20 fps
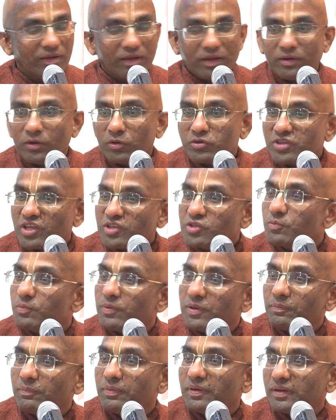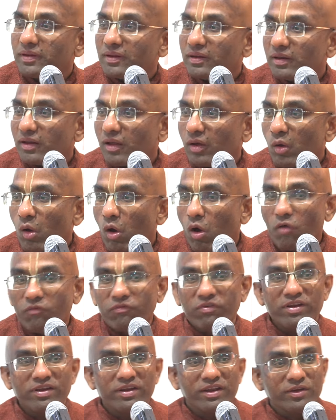Now, such people
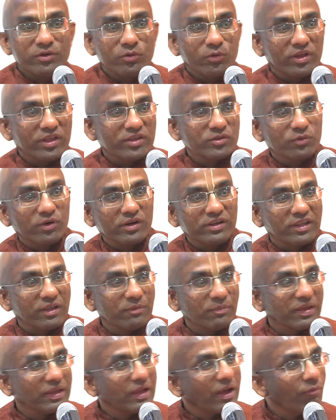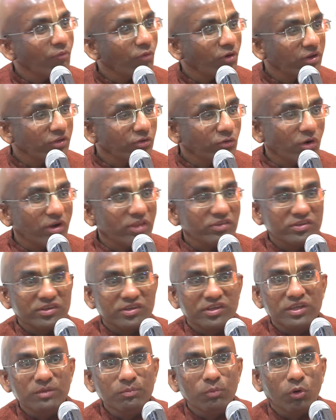often in today's world they become what is called as
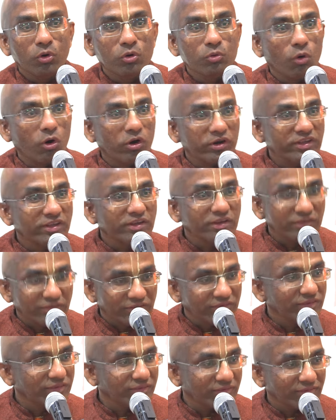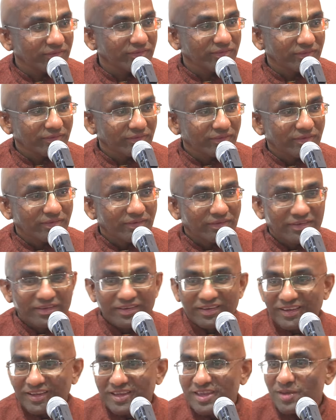keyboard warriors
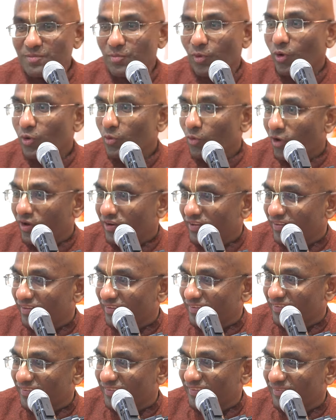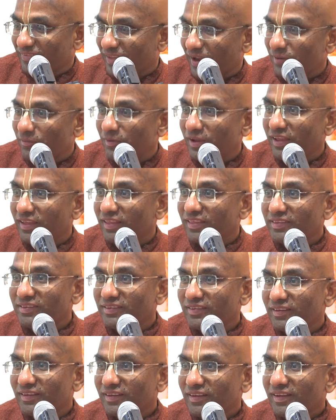keyboard warriors, that
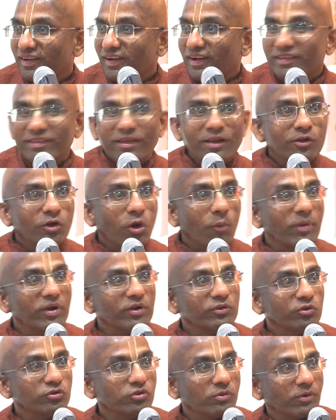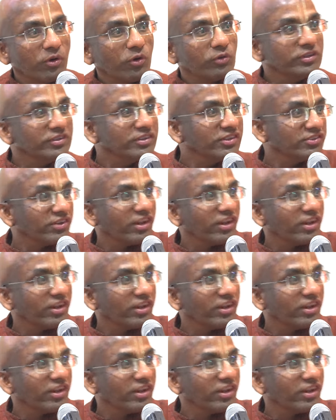means they'll comment on social media, oh, this is